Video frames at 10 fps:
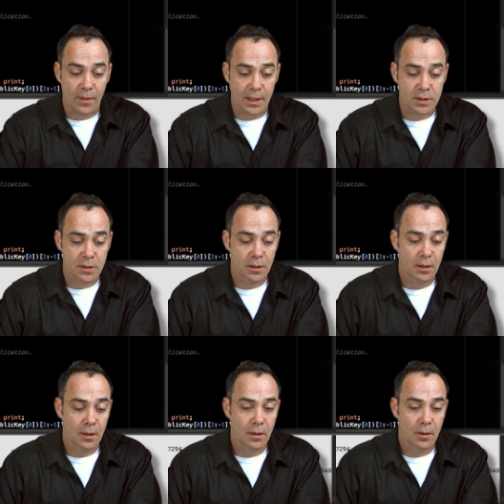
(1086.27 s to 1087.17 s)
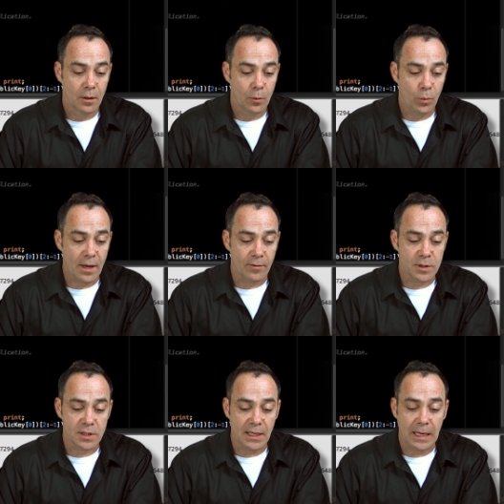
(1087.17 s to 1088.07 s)
this, we haven't
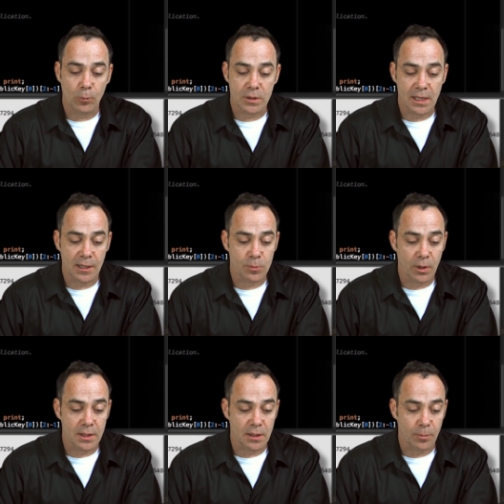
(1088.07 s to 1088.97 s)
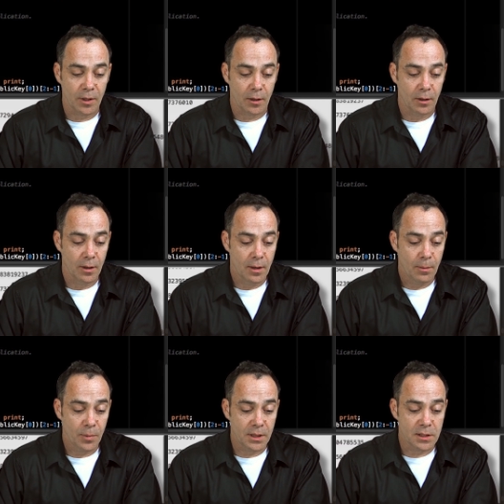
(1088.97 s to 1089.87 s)
seen what takes place up here.
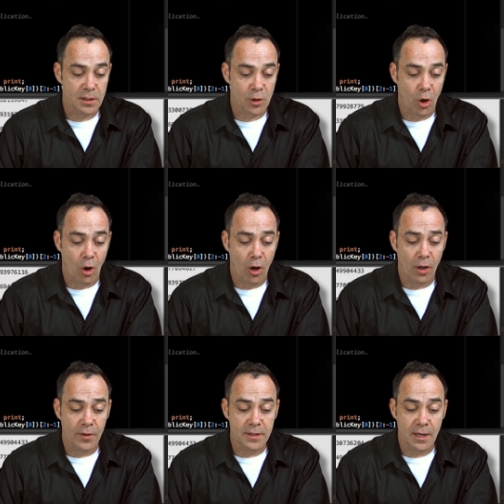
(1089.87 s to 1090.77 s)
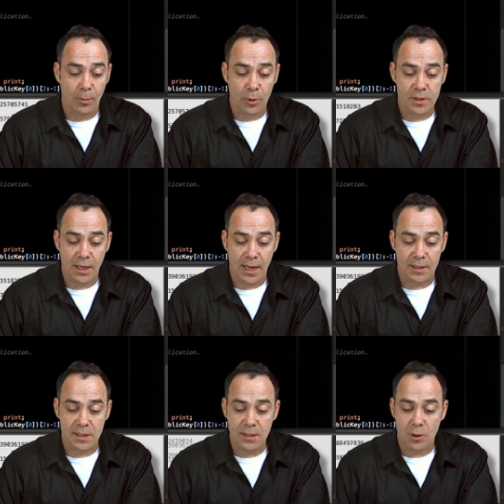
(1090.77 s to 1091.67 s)
But this is all the doubles and
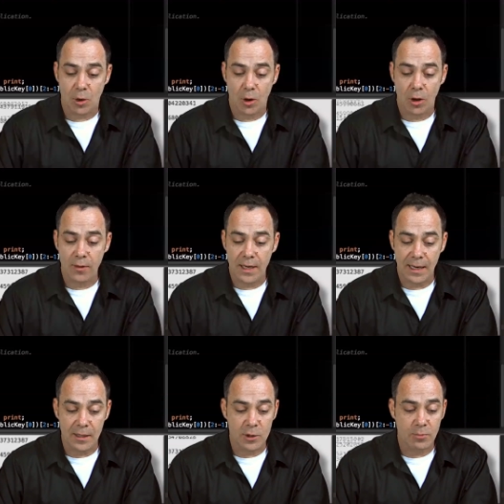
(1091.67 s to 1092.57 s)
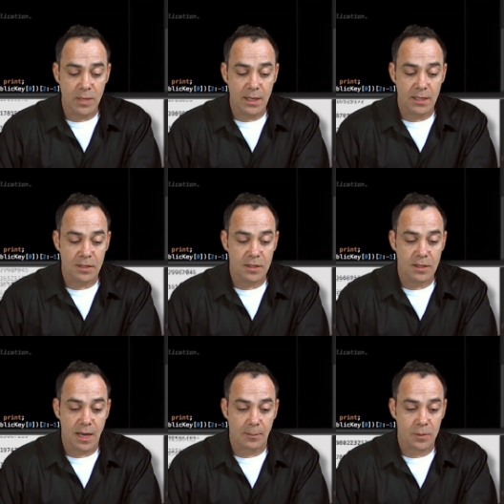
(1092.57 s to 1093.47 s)
adds. These are all the intermediate
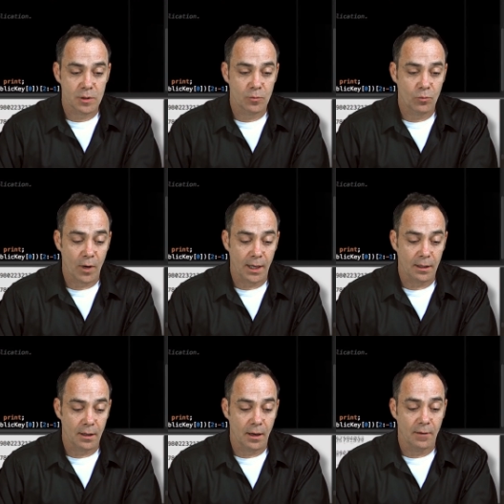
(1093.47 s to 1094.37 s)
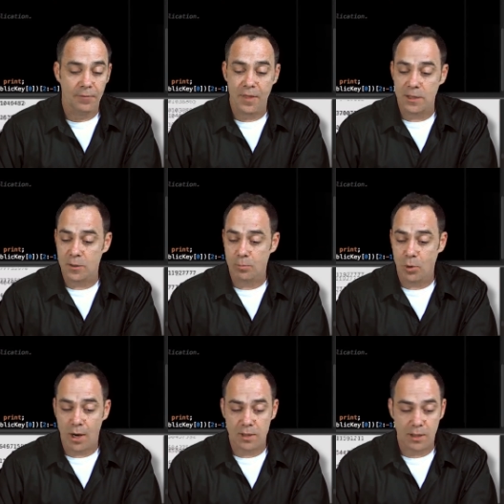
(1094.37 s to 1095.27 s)
steps, right, of this
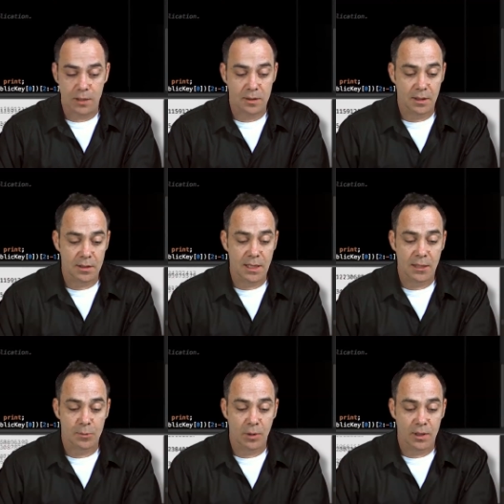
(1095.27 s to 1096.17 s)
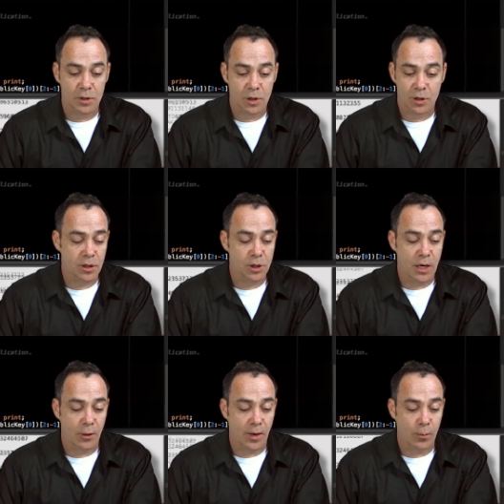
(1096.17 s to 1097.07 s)
process that takes place just to
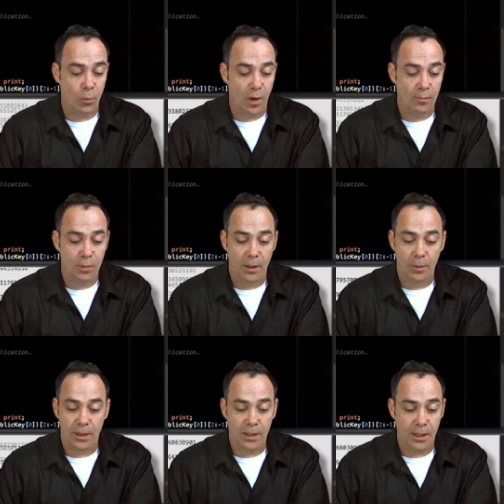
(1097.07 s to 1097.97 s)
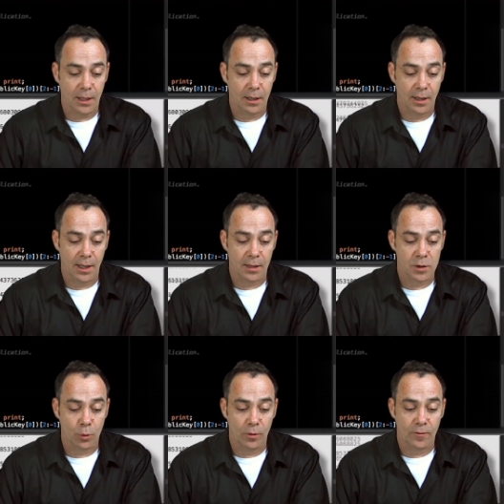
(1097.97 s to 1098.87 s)
generate one public key. And
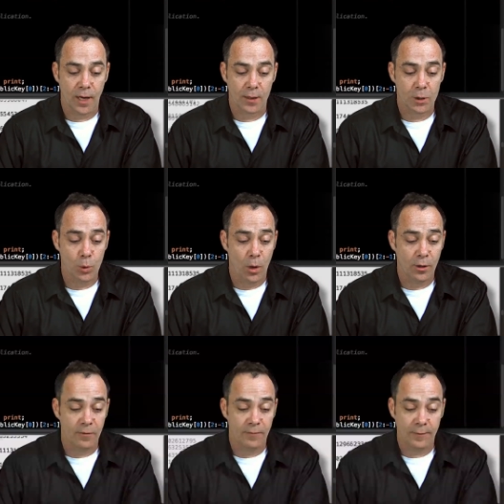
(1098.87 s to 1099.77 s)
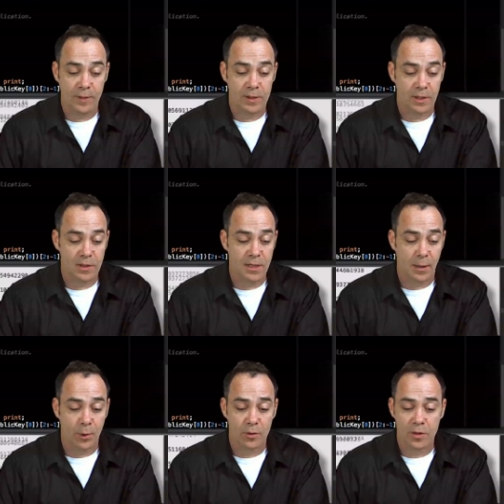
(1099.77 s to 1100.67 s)
so we've got 256
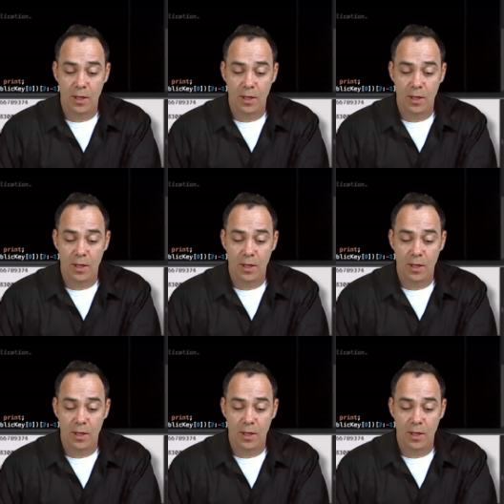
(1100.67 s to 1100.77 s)
doubles,